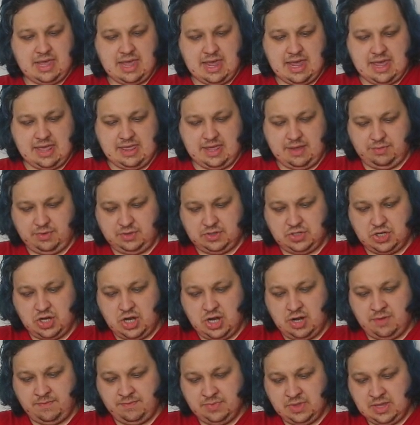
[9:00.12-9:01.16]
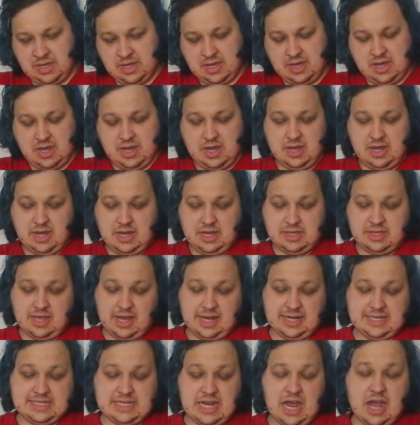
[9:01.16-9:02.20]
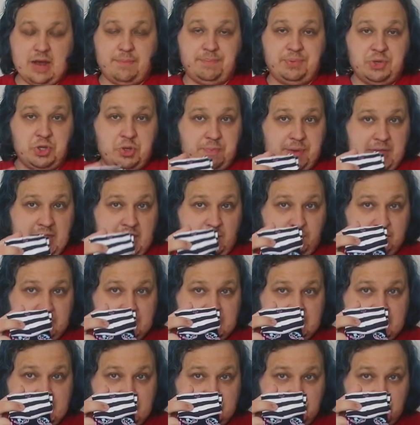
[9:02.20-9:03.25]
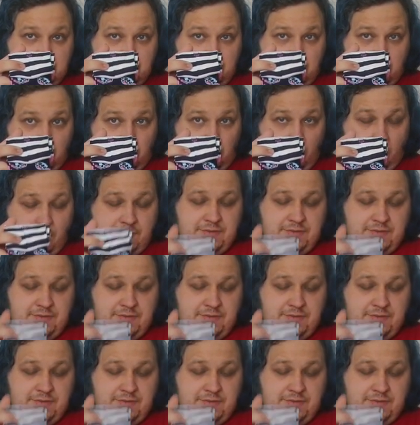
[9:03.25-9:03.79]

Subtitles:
And then we'll turn them. It's like a dark blue pair with Stitch all